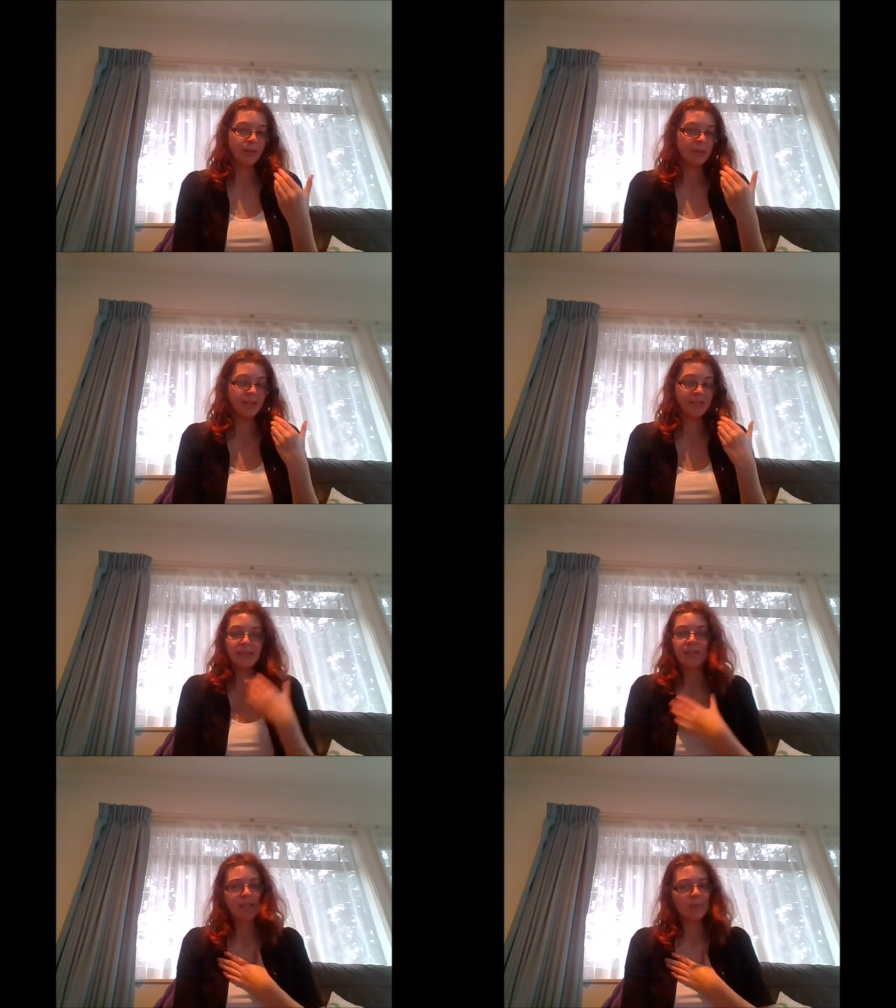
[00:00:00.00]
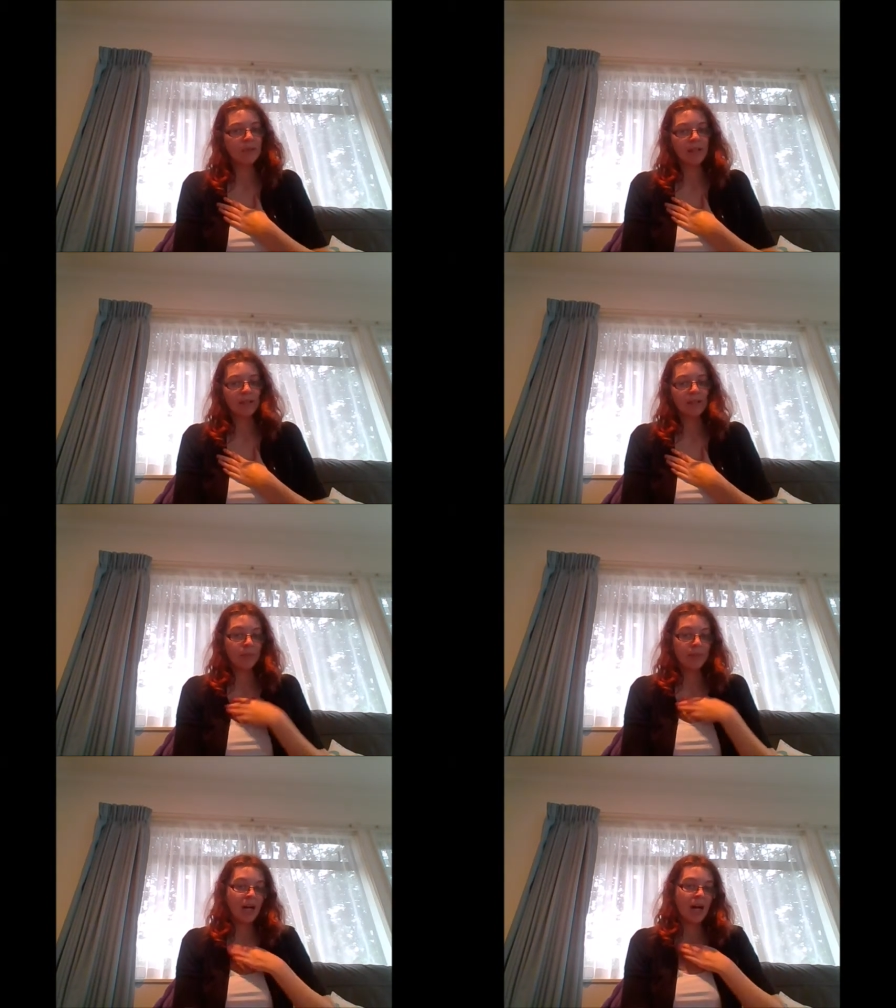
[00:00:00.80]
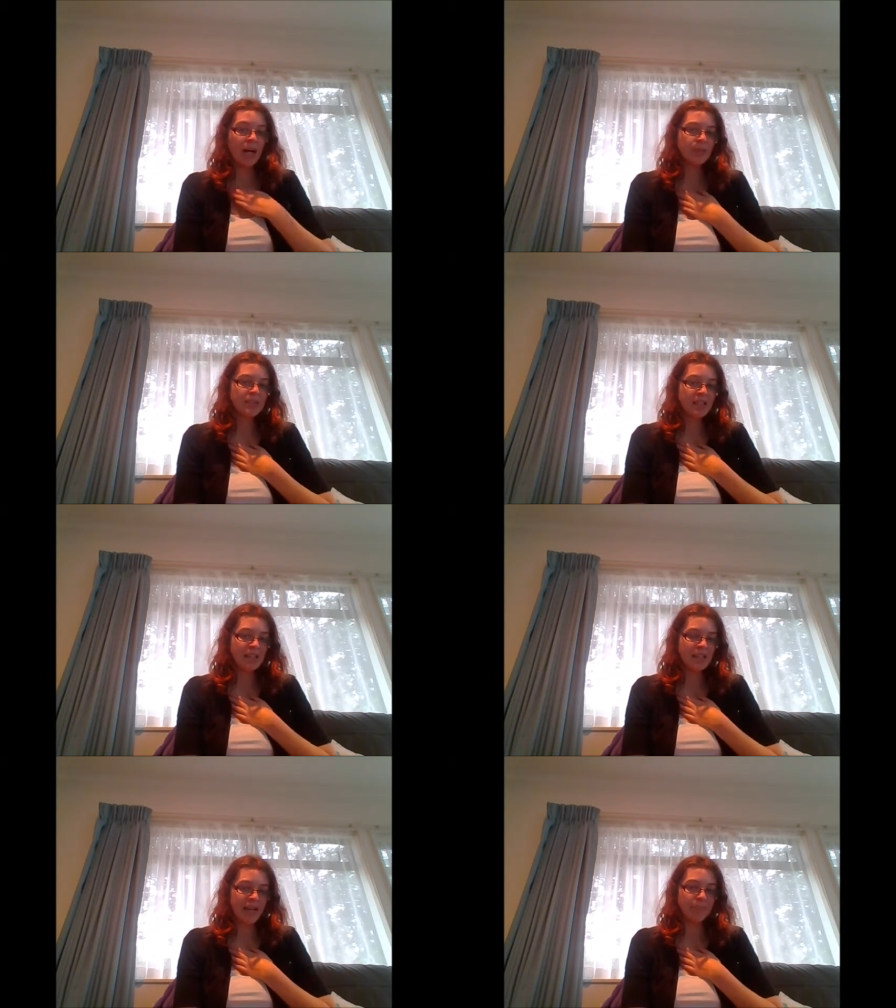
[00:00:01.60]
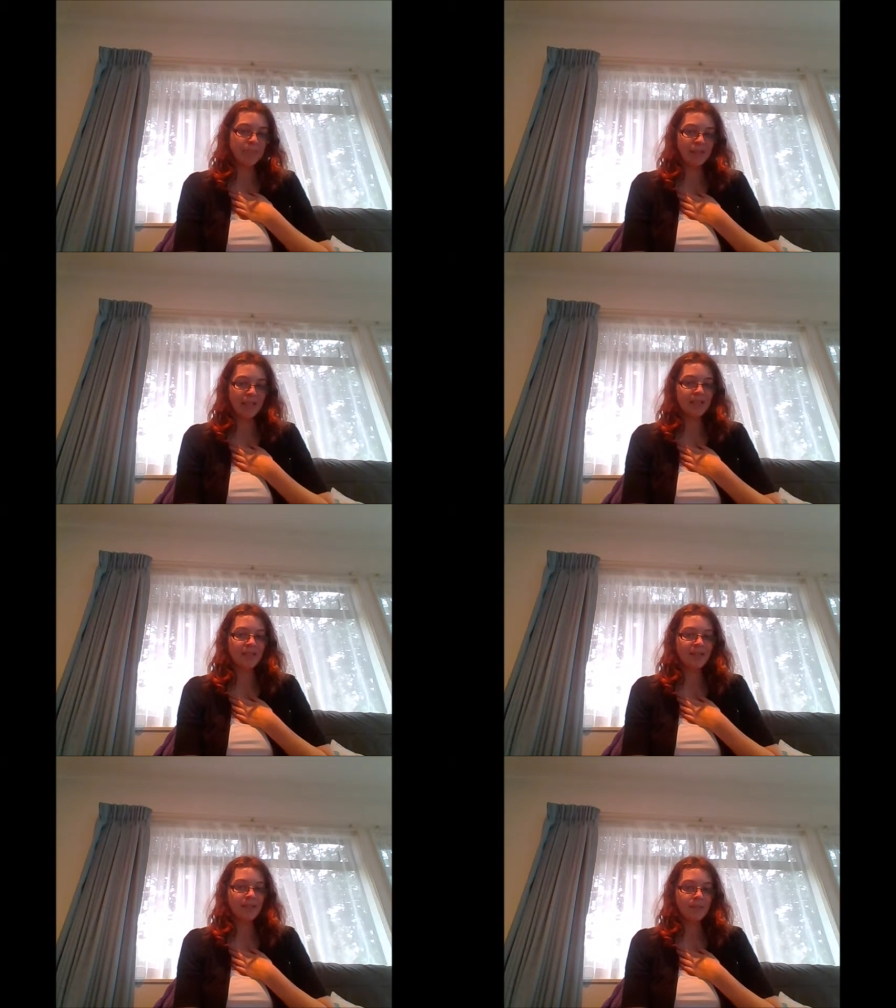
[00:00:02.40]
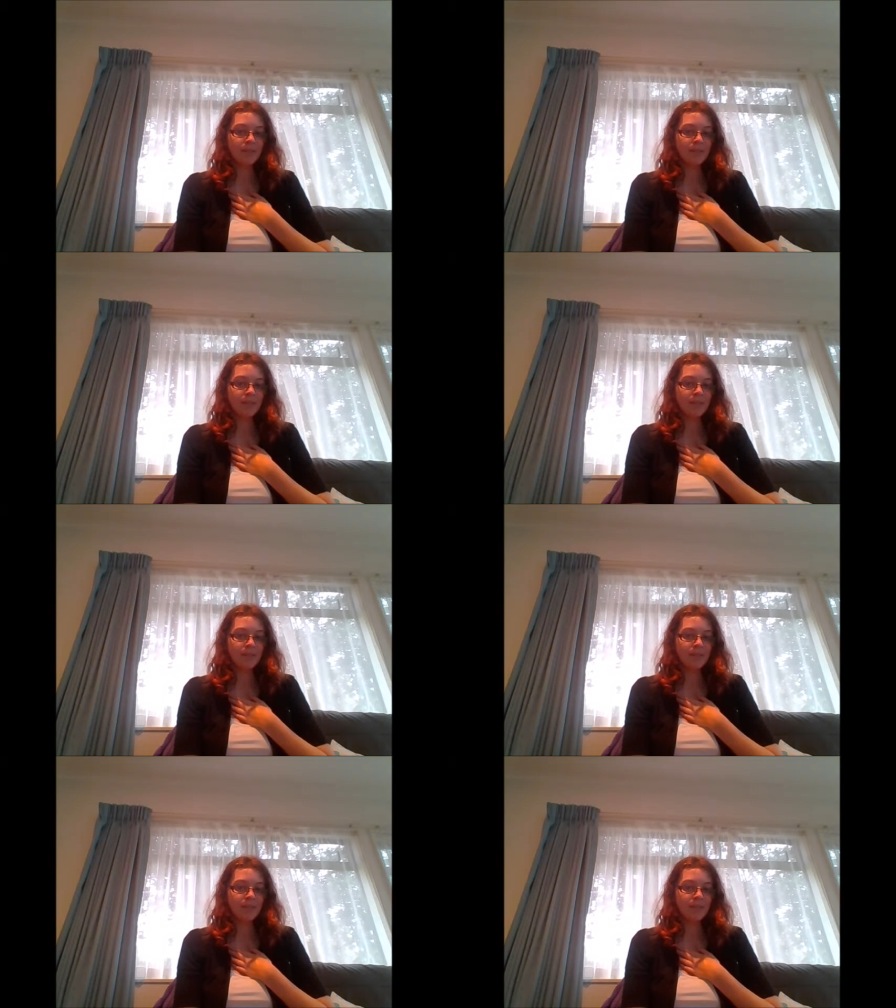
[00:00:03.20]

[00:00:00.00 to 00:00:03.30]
Because I'll tell you what, when I was in that place,